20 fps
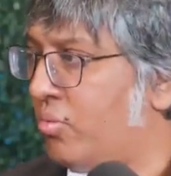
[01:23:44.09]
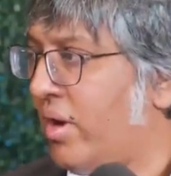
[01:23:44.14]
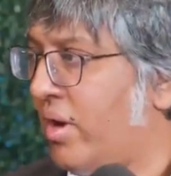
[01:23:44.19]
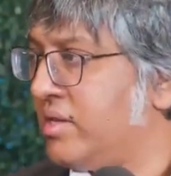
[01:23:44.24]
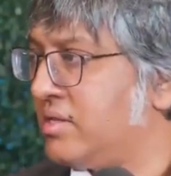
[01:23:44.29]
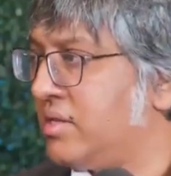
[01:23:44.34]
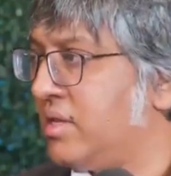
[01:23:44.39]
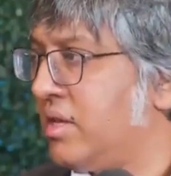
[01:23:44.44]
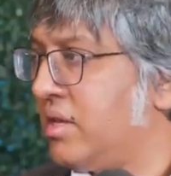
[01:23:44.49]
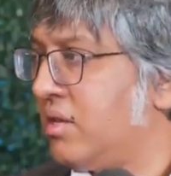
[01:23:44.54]
Why
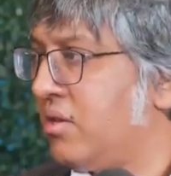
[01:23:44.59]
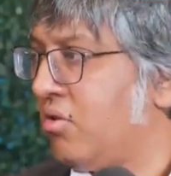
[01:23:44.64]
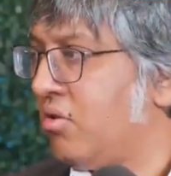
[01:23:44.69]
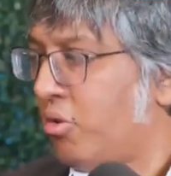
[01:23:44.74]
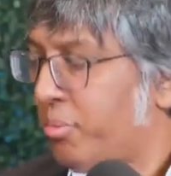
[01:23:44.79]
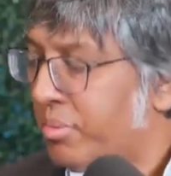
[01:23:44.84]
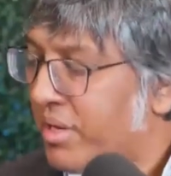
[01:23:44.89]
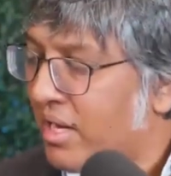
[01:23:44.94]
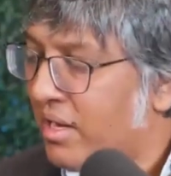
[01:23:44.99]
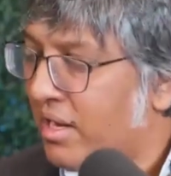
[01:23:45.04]
is it like
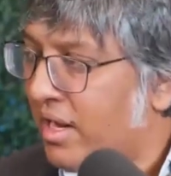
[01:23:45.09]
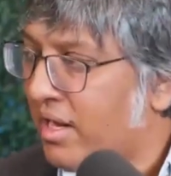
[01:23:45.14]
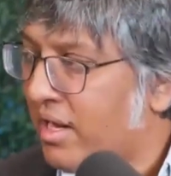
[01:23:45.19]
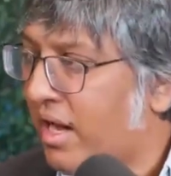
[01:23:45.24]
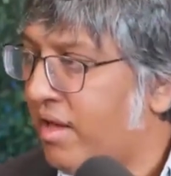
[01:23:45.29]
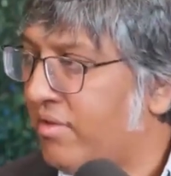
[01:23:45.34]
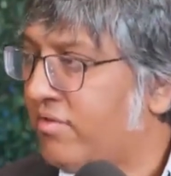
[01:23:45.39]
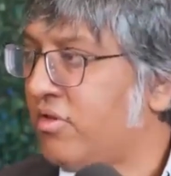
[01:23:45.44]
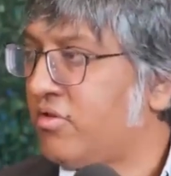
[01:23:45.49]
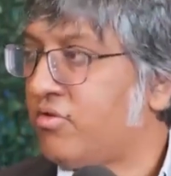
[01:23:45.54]
European like
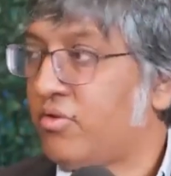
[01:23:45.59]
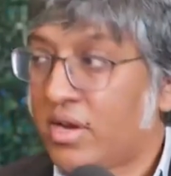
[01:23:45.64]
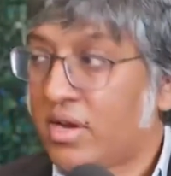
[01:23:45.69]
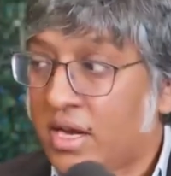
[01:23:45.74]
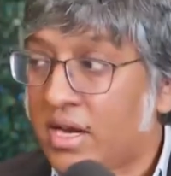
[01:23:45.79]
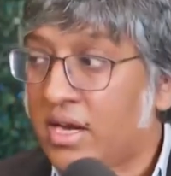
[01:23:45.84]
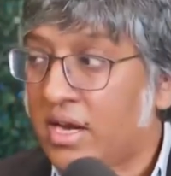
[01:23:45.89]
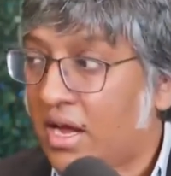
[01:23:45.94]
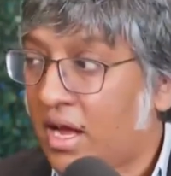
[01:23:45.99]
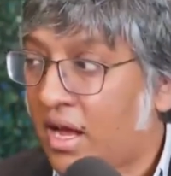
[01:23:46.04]
ancestry in
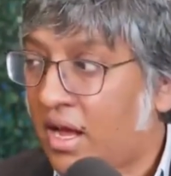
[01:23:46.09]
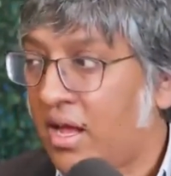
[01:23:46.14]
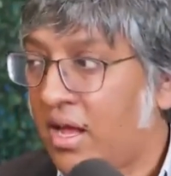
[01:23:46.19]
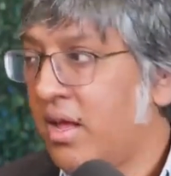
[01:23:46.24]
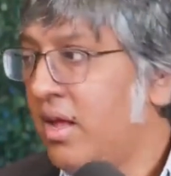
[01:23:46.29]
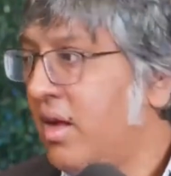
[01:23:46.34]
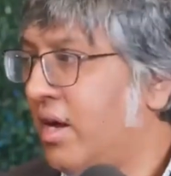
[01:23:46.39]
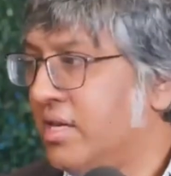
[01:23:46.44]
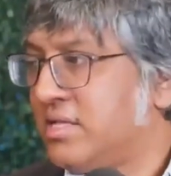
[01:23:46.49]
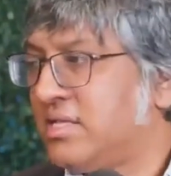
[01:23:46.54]
India,
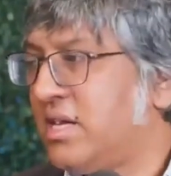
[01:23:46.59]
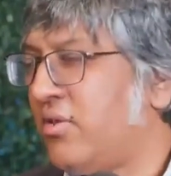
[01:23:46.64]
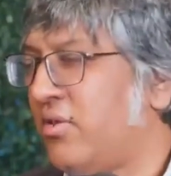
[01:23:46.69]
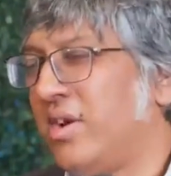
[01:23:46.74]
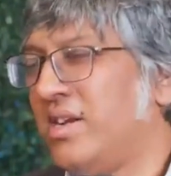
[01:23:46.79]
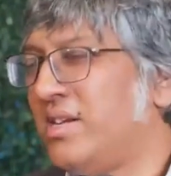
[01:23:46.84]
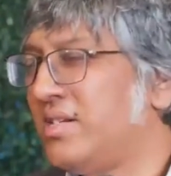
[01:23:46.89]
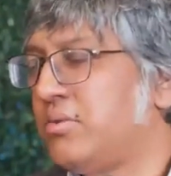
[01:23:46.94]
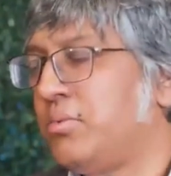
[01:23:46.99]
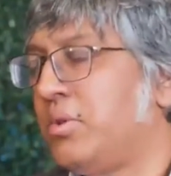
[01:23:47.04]
et
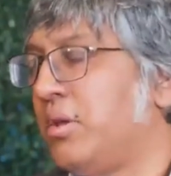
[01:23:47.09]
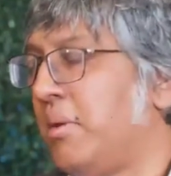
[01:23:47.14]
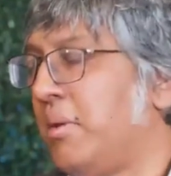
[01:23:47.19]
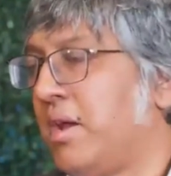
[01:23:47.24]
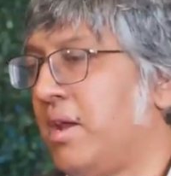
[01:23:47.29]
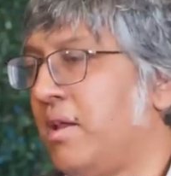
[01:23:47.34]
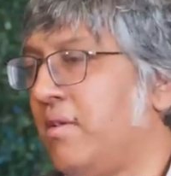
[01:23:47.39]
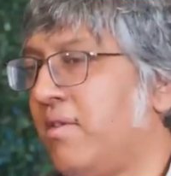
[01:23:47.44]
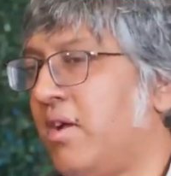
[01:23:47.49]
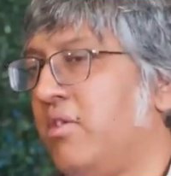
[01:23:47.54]
cetera? It doesn't really
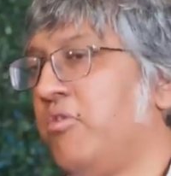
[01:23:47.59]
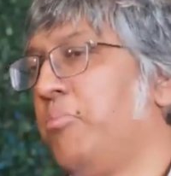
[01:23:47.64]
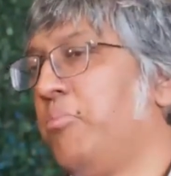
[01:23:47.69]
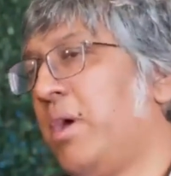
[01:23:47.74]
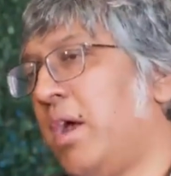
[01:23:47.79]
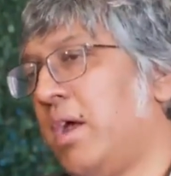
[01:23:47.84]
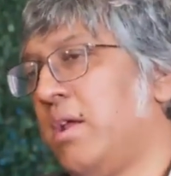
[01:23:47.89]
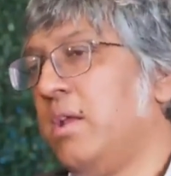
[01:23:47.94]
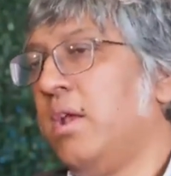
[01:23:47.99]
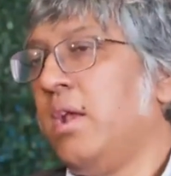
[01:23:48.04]
make any sense.
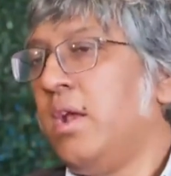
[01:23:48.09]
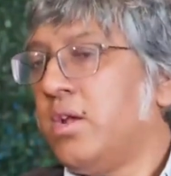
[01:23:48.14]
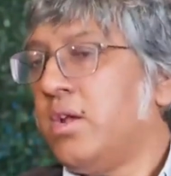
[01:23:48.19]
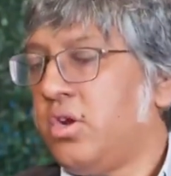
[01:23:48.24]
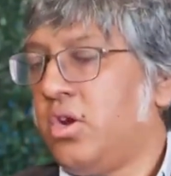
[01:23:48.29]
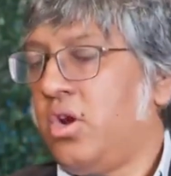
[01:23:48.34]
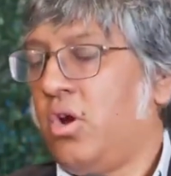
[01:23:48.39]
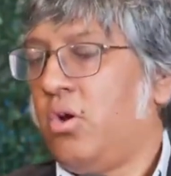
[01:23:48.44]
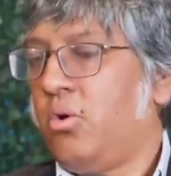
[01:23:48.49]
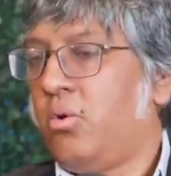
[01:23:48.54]
But
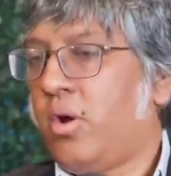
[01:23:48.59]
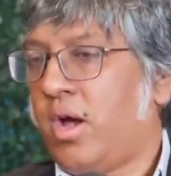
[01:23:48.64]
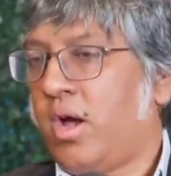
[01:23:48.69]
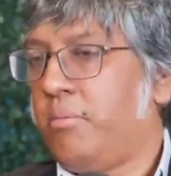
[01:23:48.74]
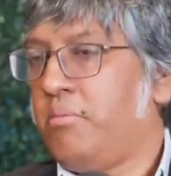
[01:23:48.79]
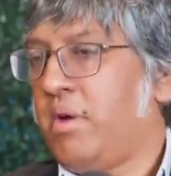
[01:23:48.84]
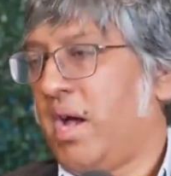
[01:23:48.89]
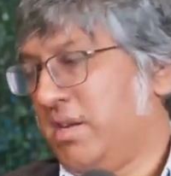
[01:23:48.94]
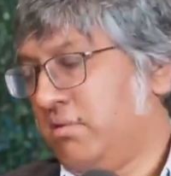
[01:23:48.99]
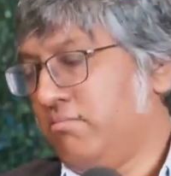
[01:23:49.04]

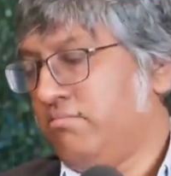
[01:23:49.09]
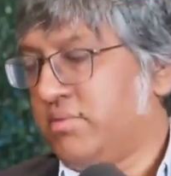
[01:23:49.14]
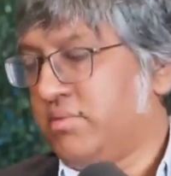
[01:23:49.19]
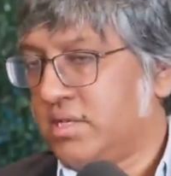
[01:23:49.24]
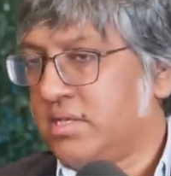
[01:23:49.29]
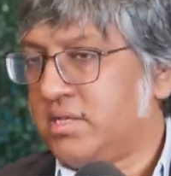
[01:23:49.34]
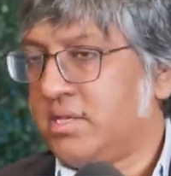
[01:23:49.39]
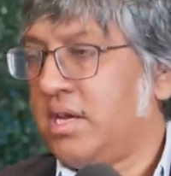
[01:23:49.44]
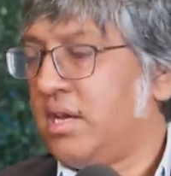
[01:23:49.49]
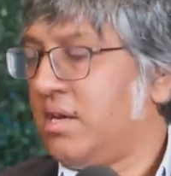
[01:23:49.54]
I
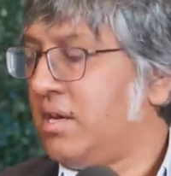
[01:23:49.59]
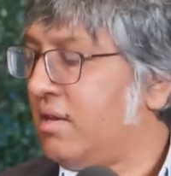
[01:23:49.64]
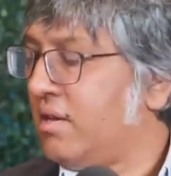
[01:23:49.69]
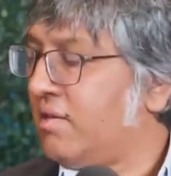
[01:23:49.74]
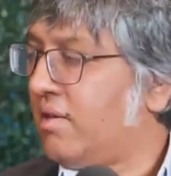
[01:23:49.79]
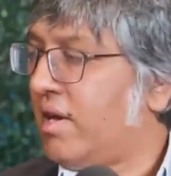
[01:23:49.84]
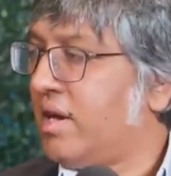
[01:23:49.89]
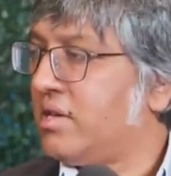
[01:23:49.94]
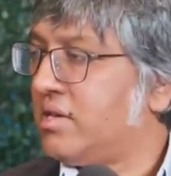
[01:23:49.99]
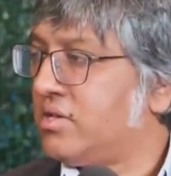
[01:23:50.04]
did see Indian
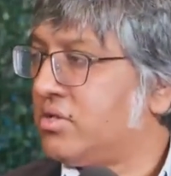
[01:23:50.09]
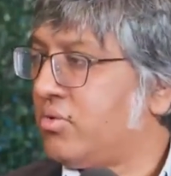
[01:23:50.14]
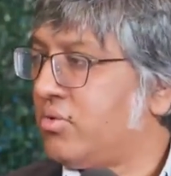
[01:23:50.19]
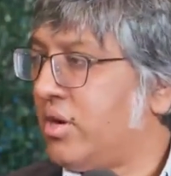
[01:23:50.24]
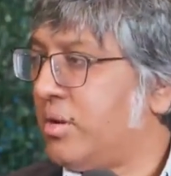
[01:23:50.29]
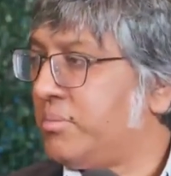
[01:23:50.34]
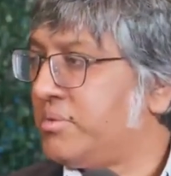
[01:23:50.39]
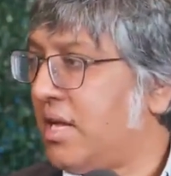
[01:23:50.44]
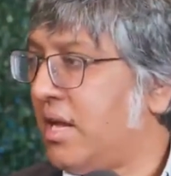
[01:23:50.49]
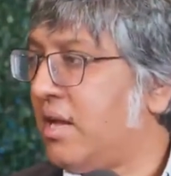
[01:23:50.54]
scientists
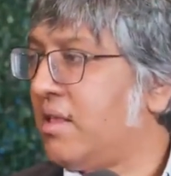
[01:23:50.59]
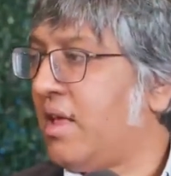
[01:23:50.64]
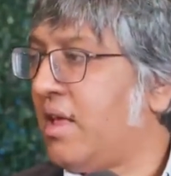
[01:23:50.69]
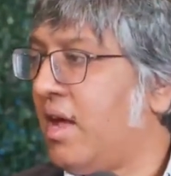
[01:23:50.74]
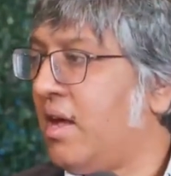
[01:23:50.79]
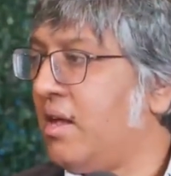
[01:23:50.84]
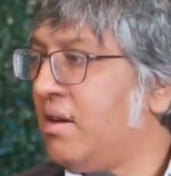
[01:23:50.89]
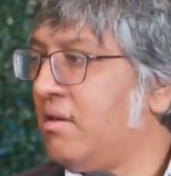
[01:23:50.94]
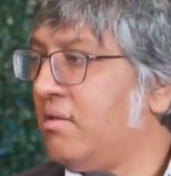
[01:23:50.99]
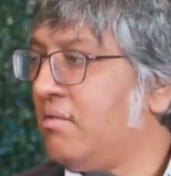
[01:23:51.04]
straight up saying
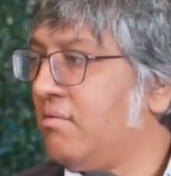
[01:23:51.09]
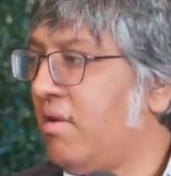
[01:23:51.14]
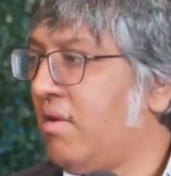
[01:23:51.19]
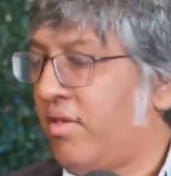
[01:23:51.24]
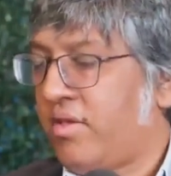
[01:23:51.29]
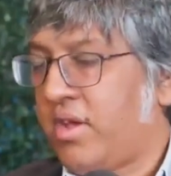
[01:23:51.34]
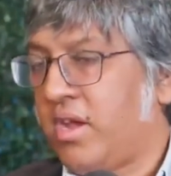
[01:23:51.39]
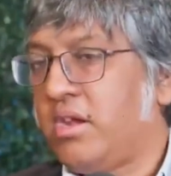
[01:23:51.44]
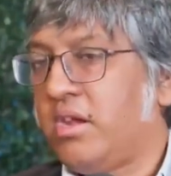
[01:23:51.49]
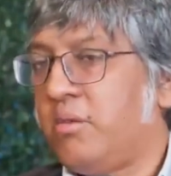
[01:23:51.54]
that,
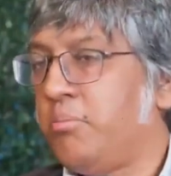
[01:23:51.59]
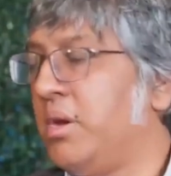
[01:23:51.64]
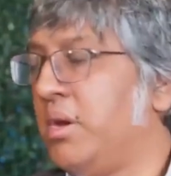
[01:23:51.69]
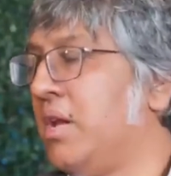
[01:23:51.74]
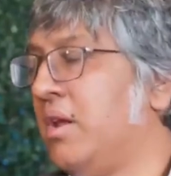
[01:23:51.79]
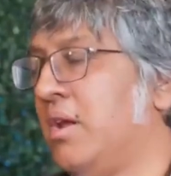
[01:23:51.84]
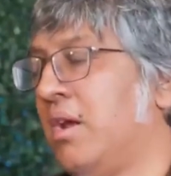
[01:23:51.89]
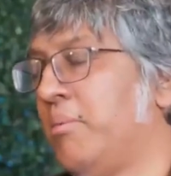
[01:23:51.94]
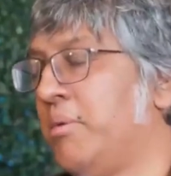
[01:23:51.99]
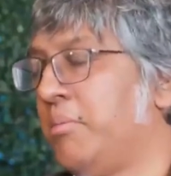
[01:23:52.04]
and the Indian
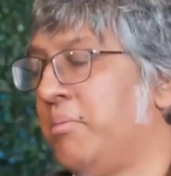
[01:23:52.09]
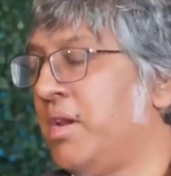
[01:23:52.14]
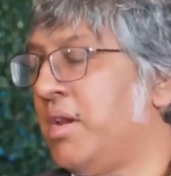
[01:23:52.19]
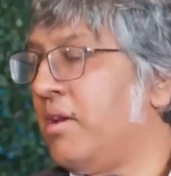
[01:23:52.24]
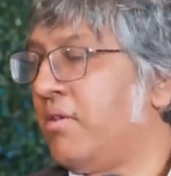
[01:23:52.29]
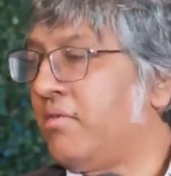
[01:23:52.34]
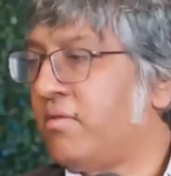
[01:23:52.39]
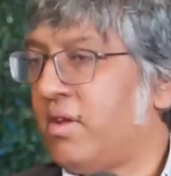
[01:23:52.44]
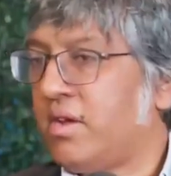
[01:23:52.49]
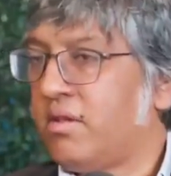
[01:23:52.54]
media. I mean,
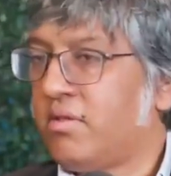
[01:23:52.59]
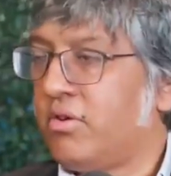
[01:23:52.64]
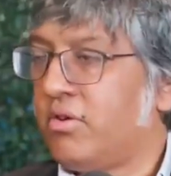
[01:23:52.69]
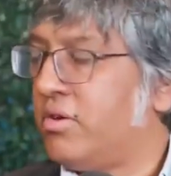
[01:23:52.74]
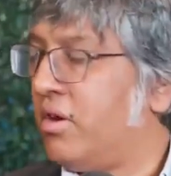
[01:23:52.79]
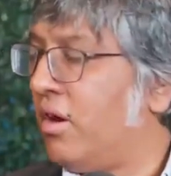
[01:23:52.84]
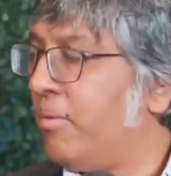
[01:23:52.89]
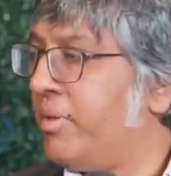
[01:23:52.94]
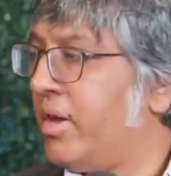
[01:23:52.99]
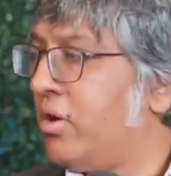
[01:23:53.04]
media is like they're
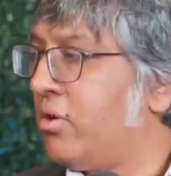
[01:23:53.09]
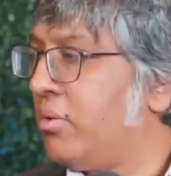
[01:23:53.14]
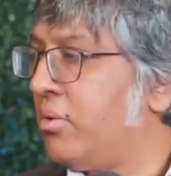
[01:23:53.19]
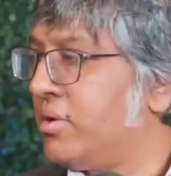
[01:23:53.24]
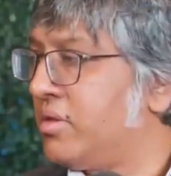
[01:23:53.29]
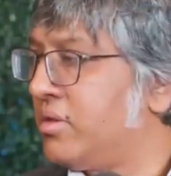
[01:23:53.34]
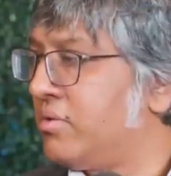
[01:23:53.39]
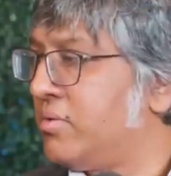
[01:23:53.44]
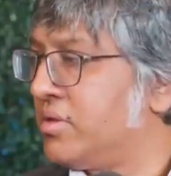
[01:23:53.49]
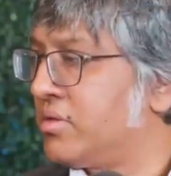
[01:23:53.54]
dumb. They don't
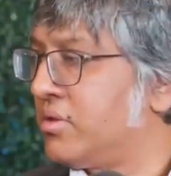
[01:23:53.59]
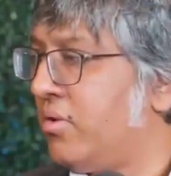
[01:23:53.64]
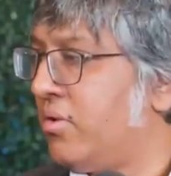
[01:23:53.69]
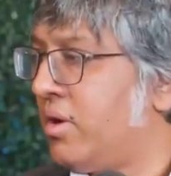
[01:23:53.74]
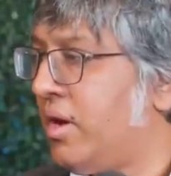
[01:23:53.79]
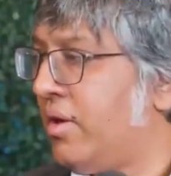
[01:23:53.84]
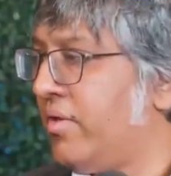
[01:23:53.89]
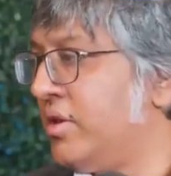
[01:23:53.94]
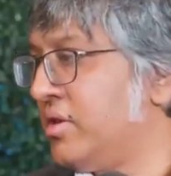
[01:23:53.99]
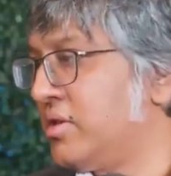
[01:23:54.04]
know what's
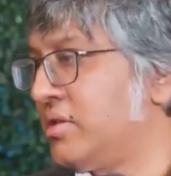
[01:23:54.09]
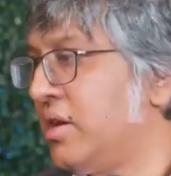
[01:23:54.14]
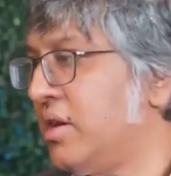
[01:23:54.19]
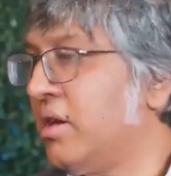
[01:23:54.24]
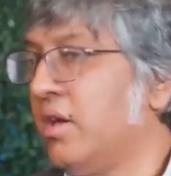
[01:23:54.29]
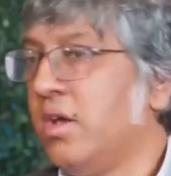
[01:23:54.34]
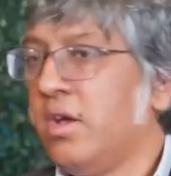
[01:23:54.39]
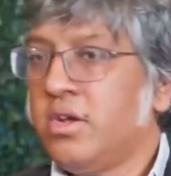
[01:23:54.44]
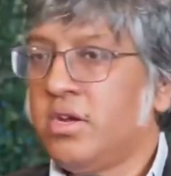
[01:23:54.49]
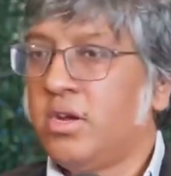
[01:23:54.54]
going on. They just
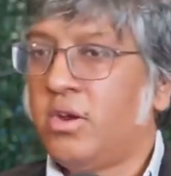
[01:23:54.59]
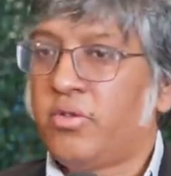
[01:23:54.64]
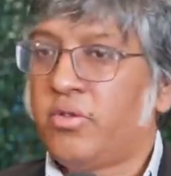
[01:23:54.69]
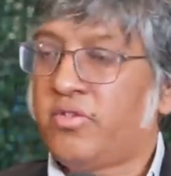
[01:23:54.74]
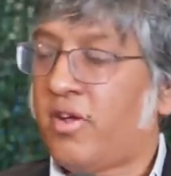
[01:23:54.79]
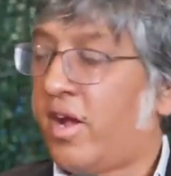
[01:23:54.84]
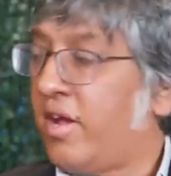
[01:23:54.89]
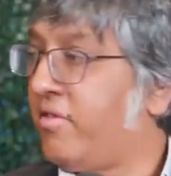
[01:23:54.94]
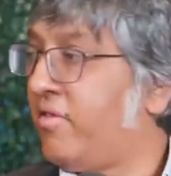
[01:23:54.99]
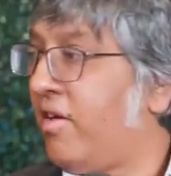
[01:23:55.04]
like the
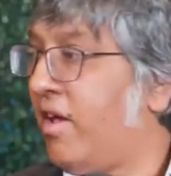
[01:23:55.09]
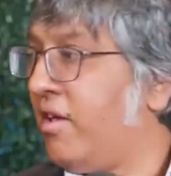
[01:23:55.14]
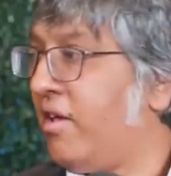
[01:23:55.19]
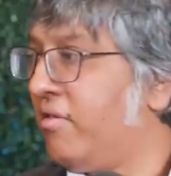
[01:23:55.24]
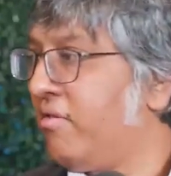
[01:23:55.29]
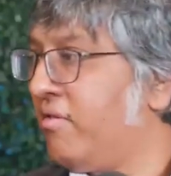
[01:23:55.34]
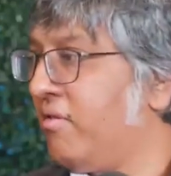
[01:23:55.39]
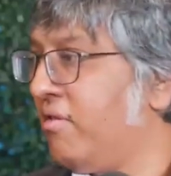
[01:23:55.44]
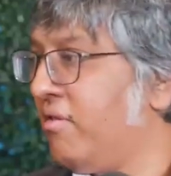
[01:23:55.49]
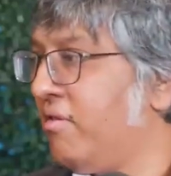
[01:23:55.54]
science
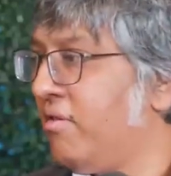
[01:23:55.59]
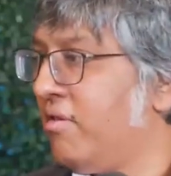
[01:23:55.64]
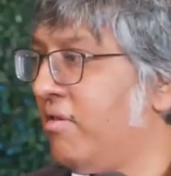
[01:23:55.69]
says.